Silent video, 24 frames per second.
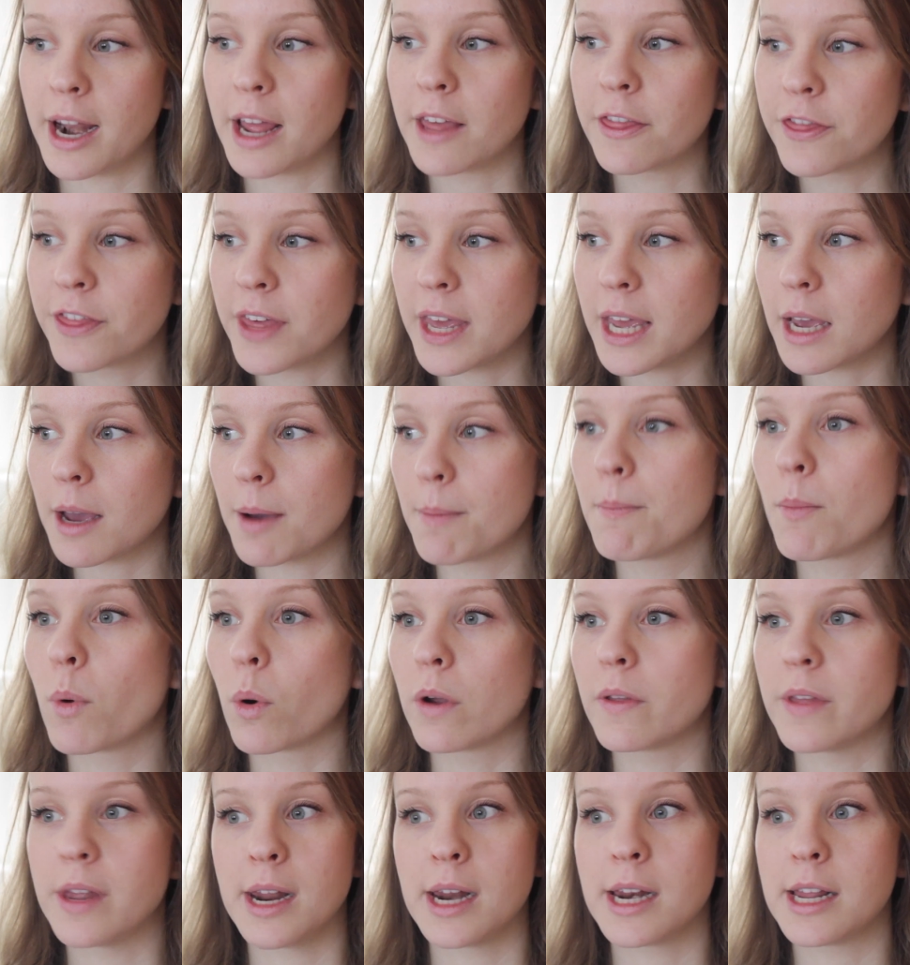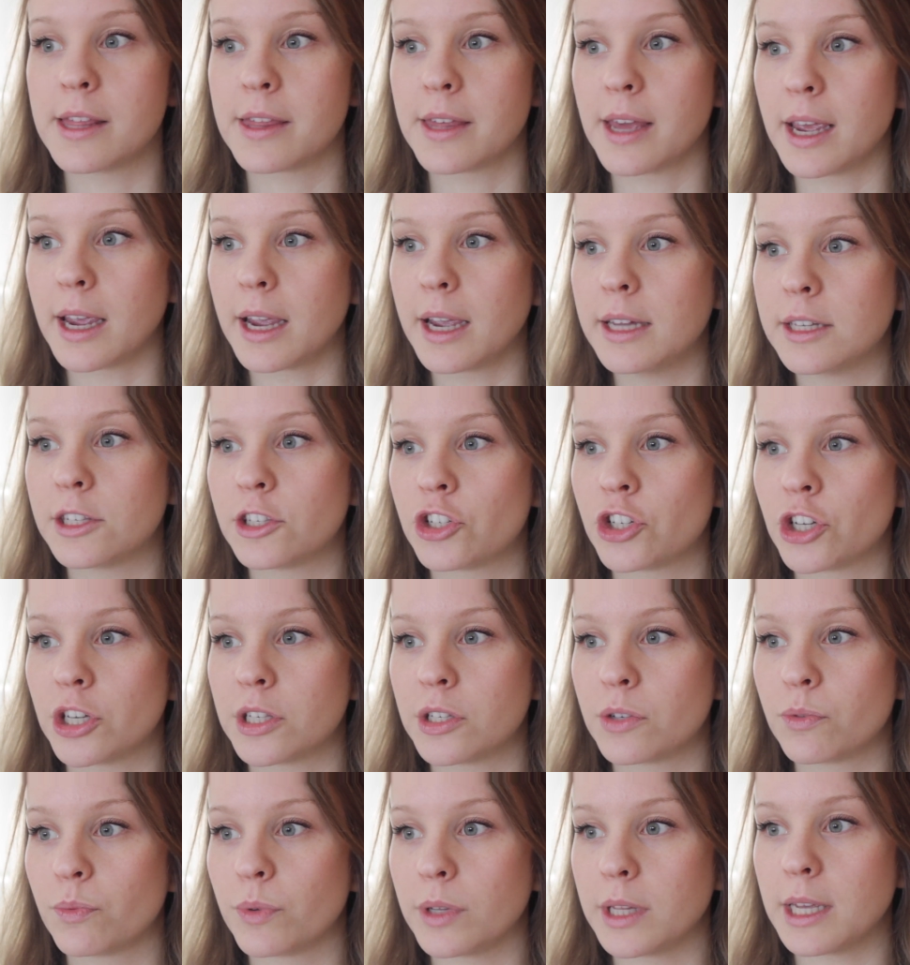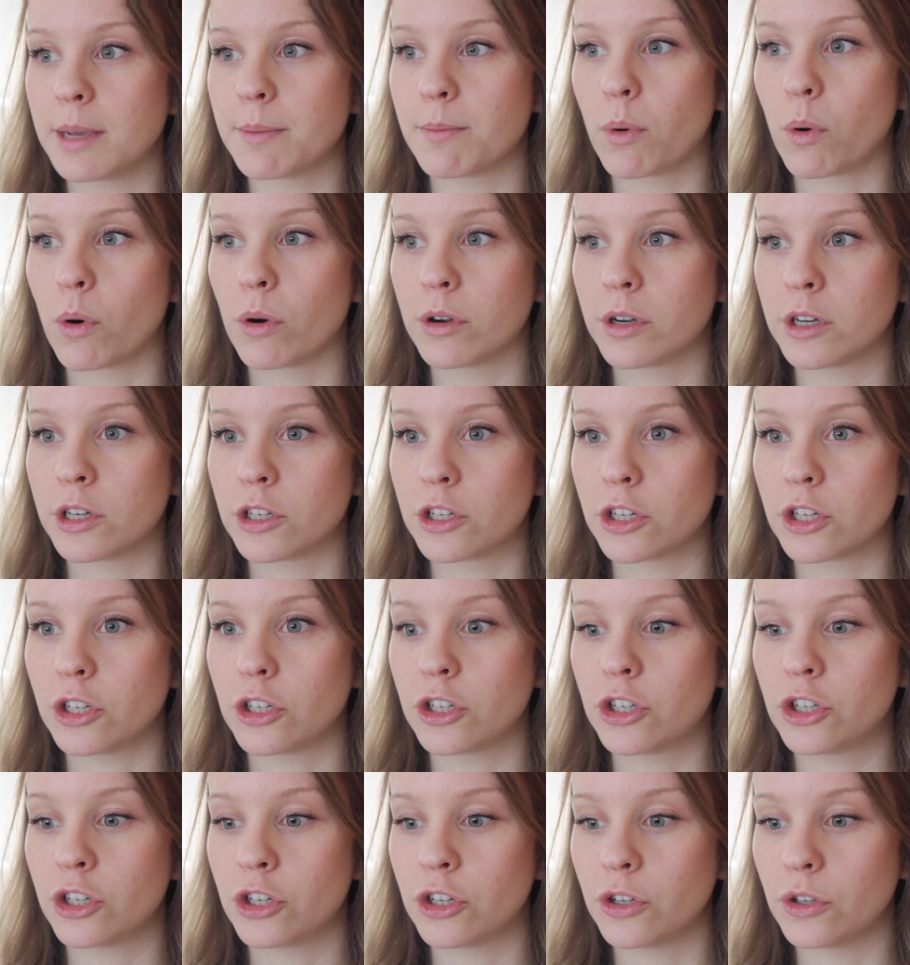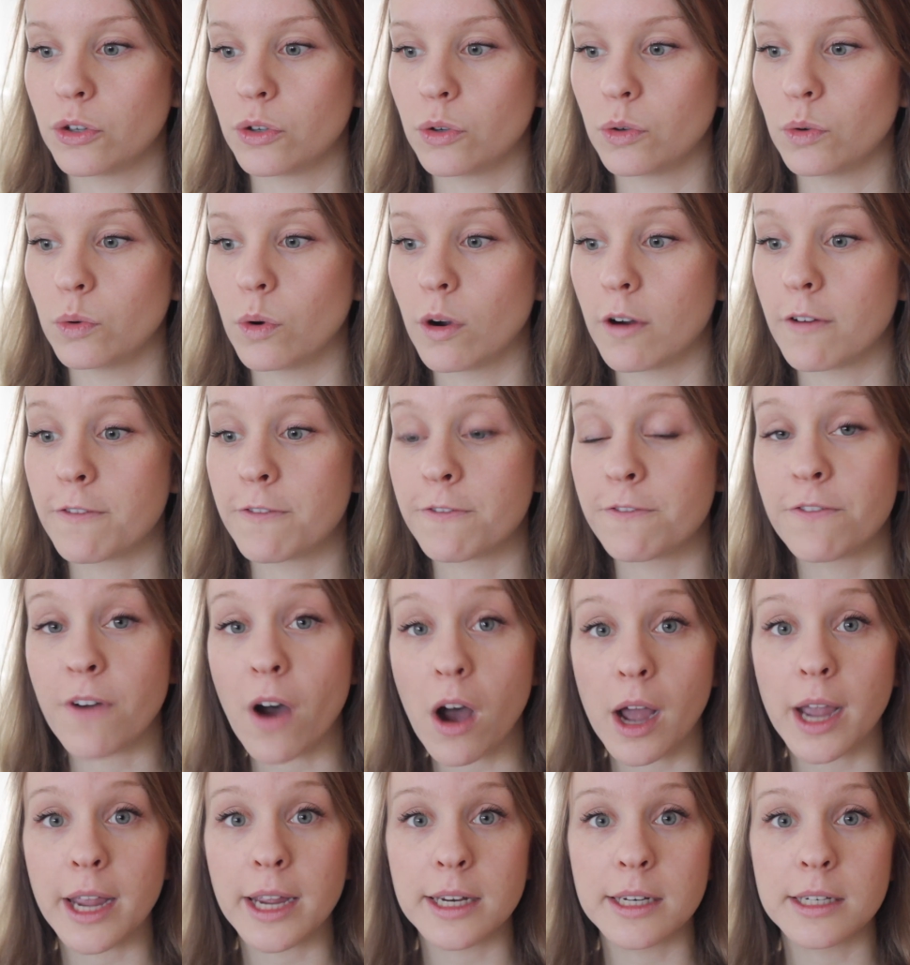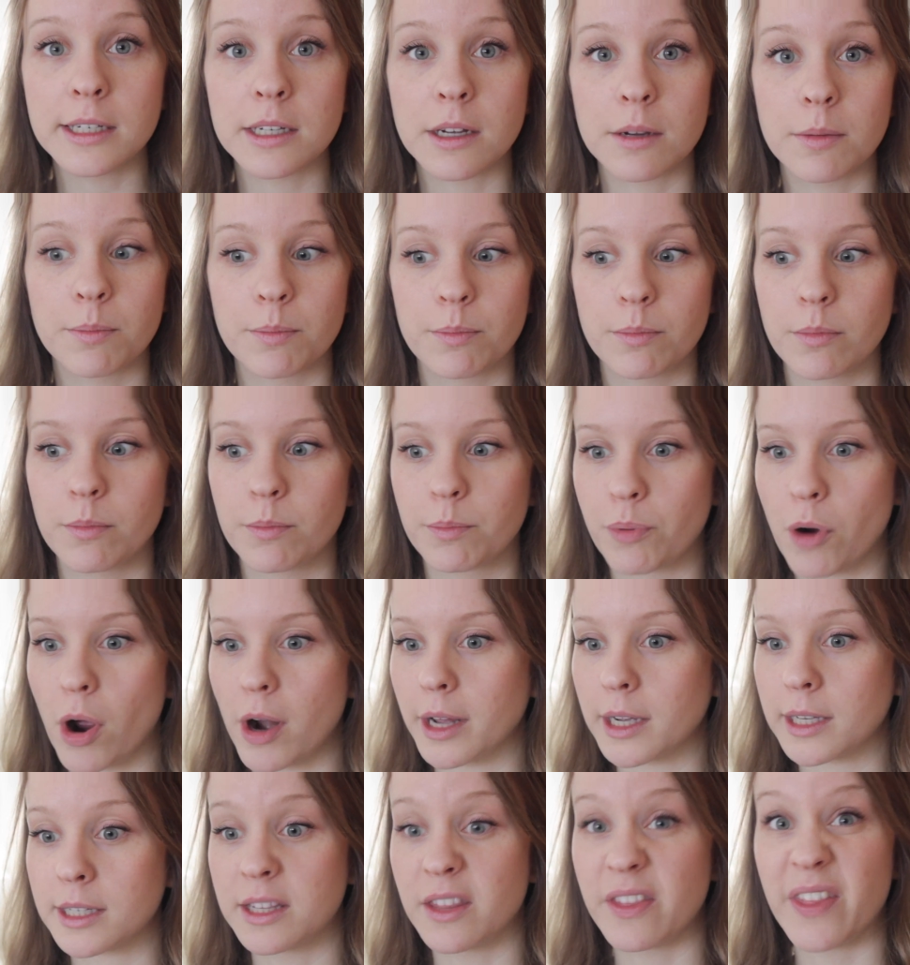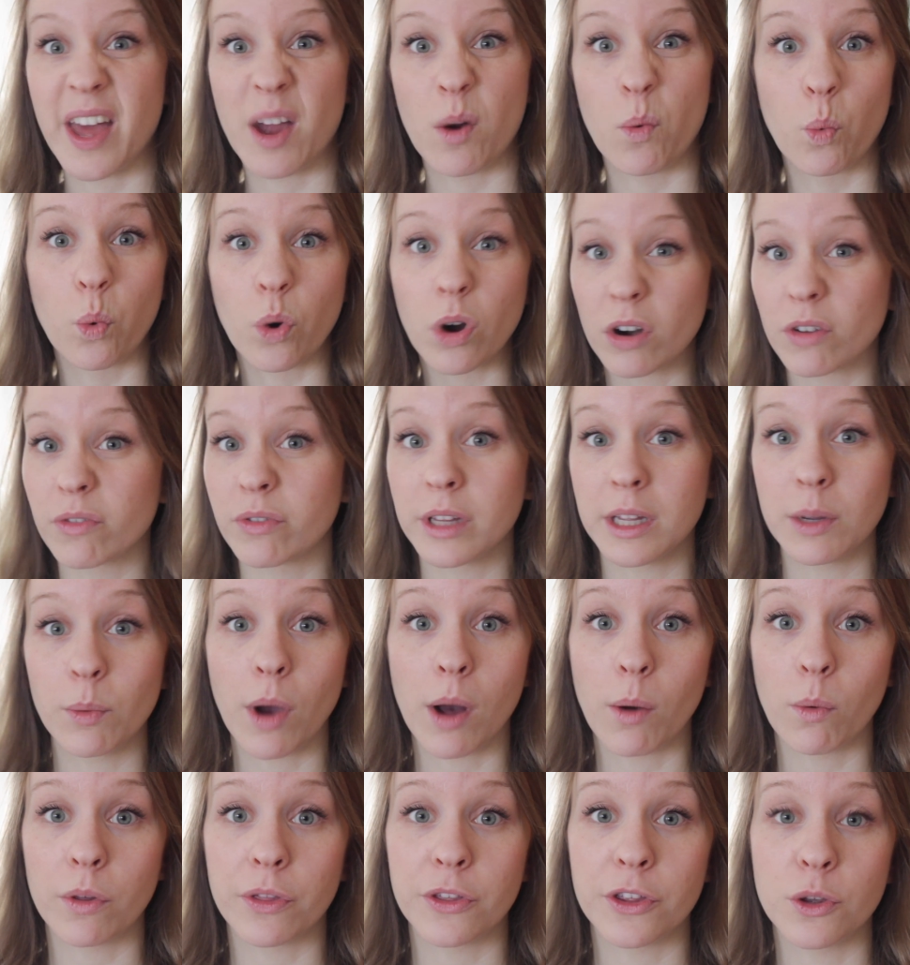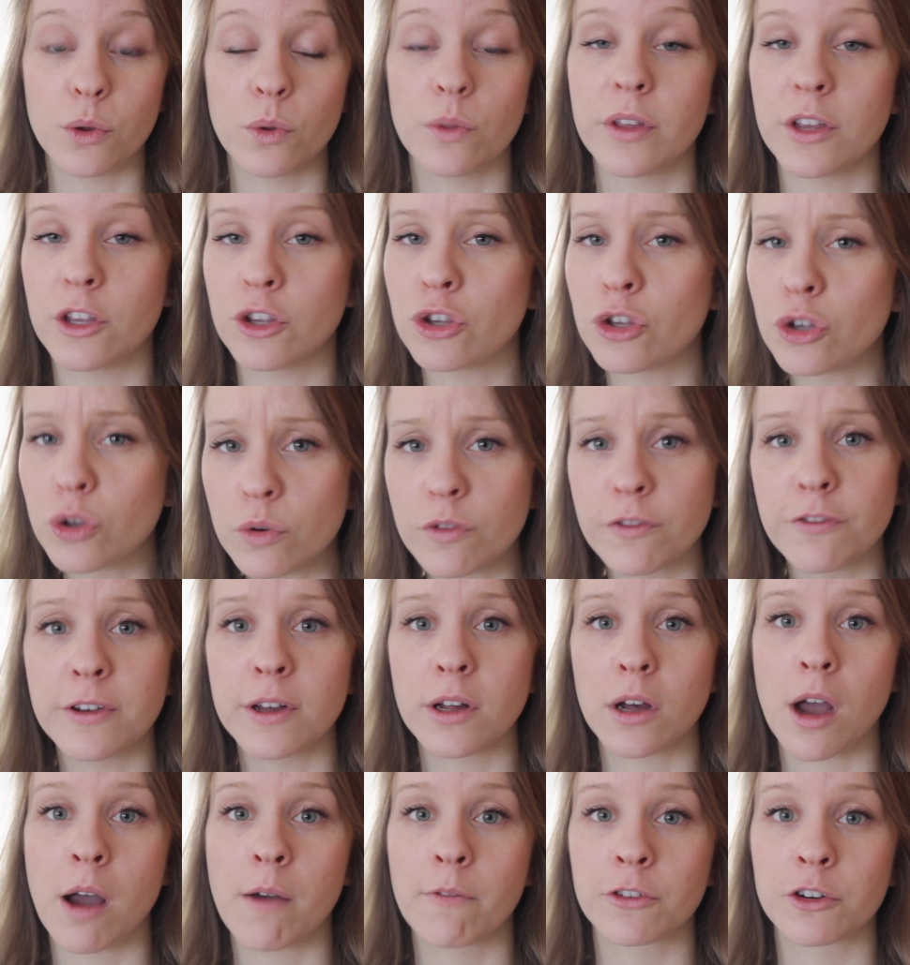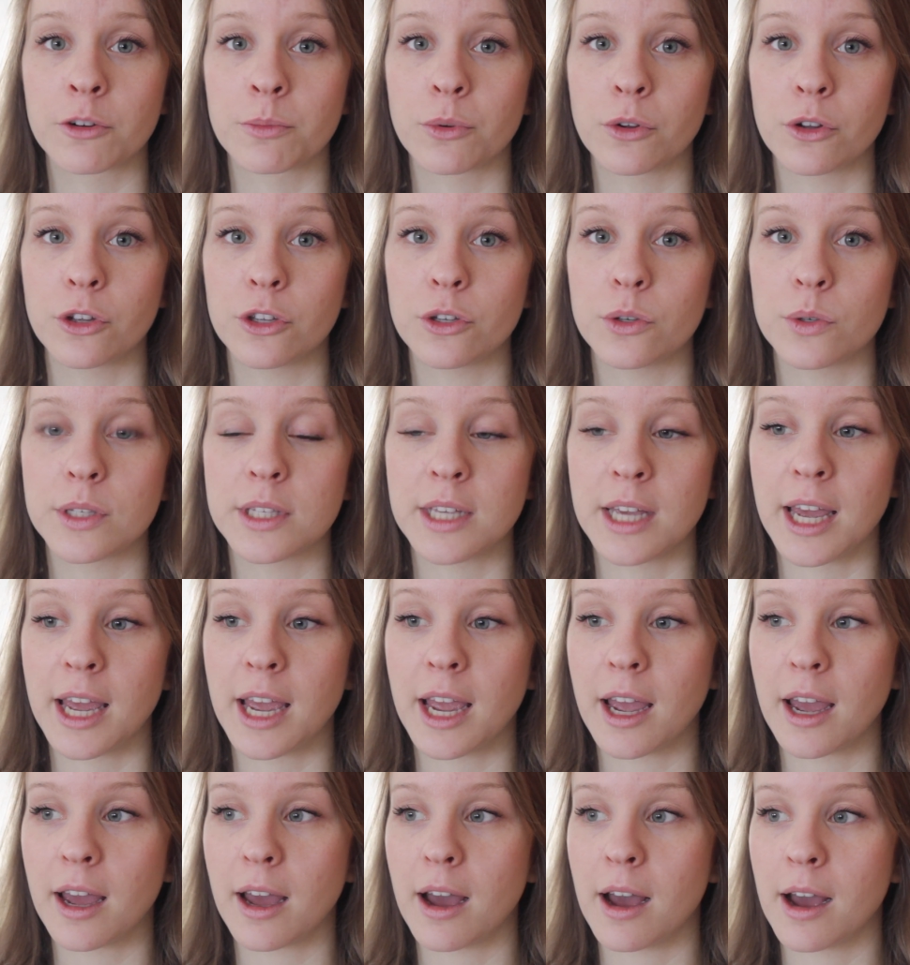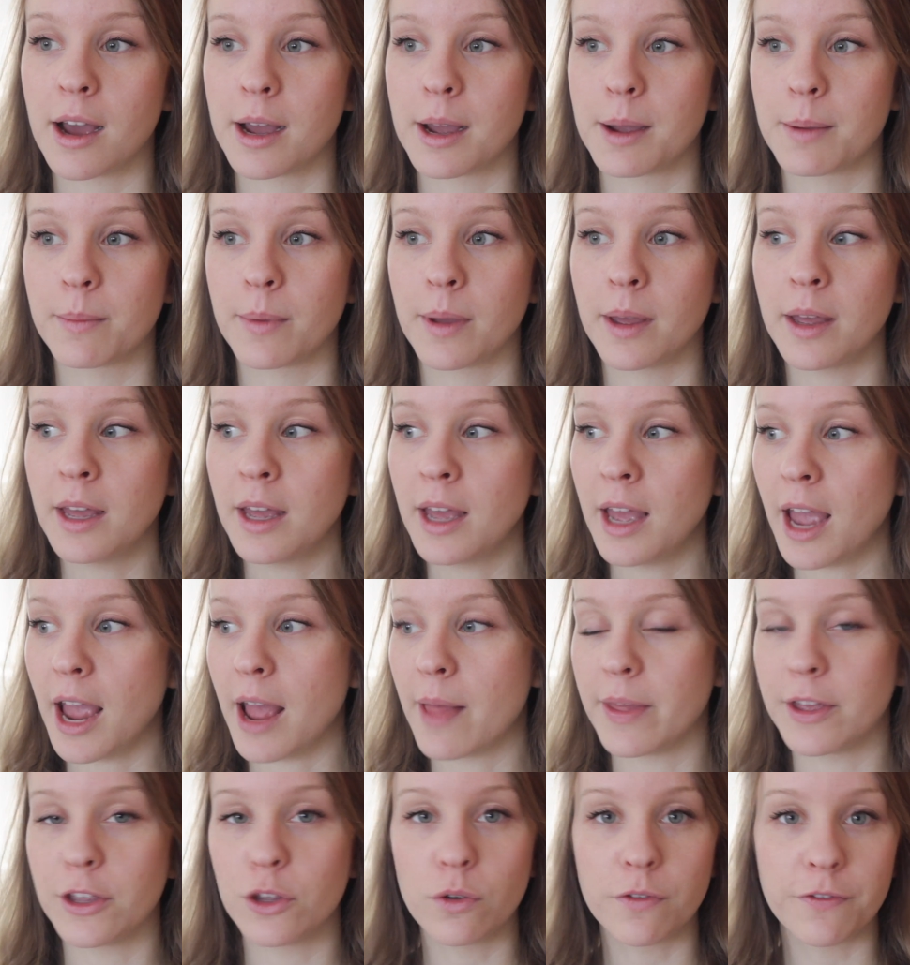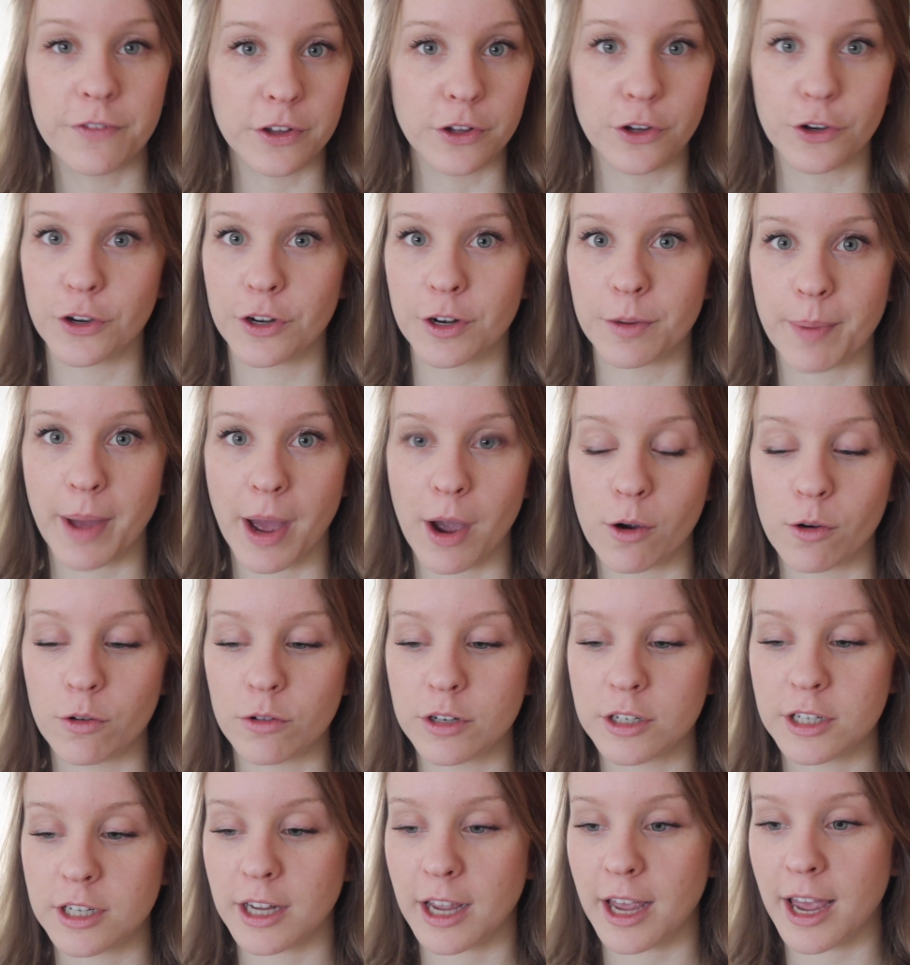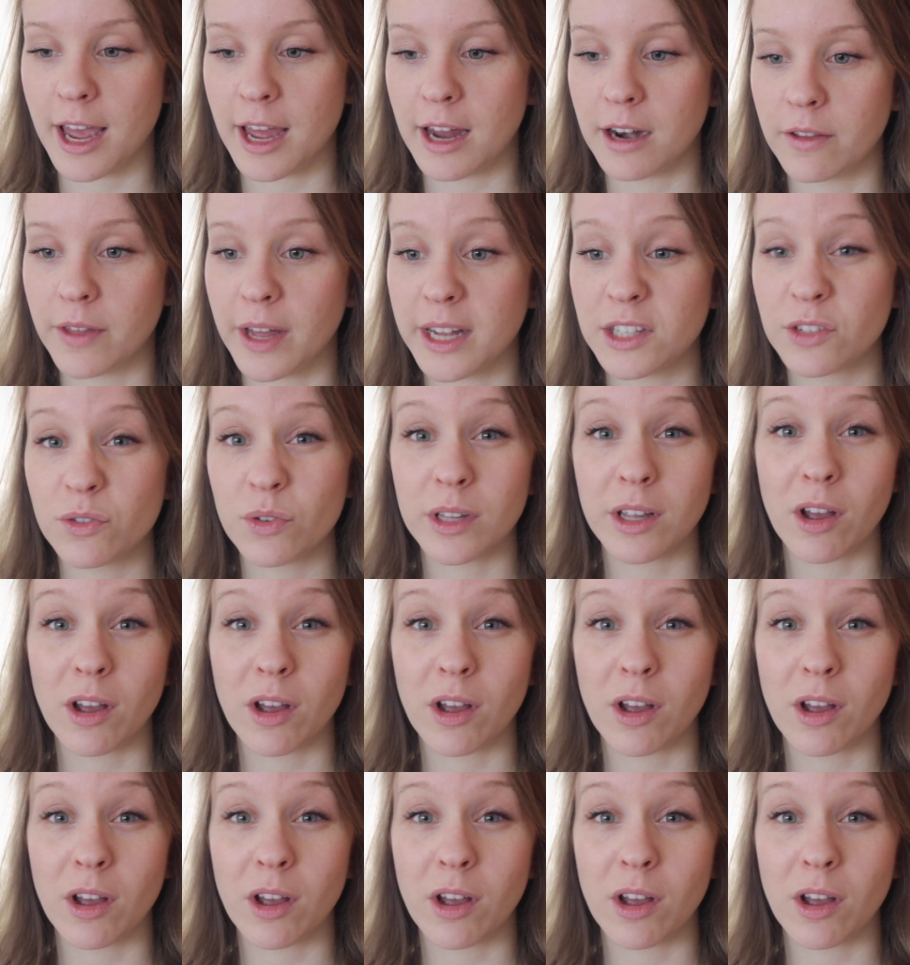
And I think more than anything, it's just really important to find products that work really well with you, that you feel comfortable using, um, and that you feel good about, and that's